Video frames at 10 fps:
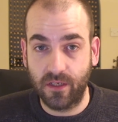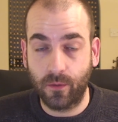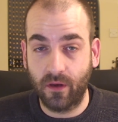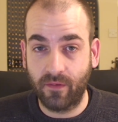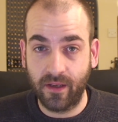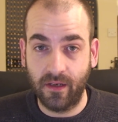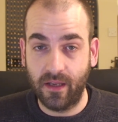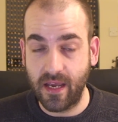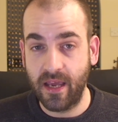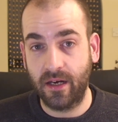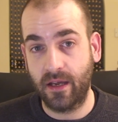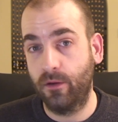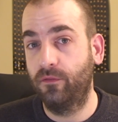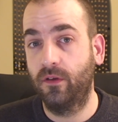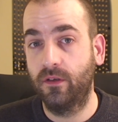quite regularly in and
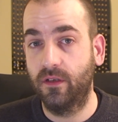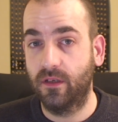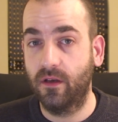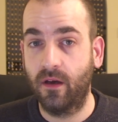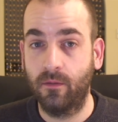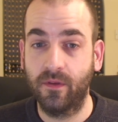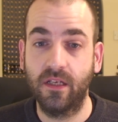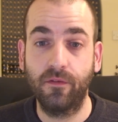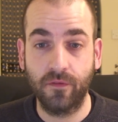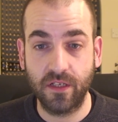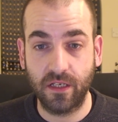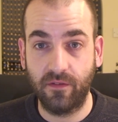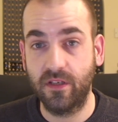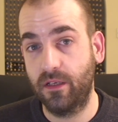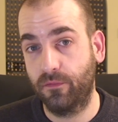out of London, and with a different
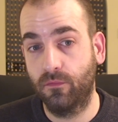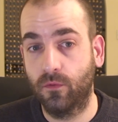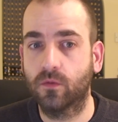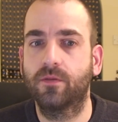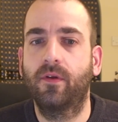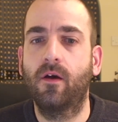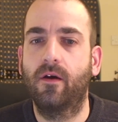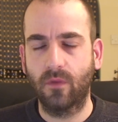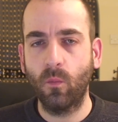service, different rules apply.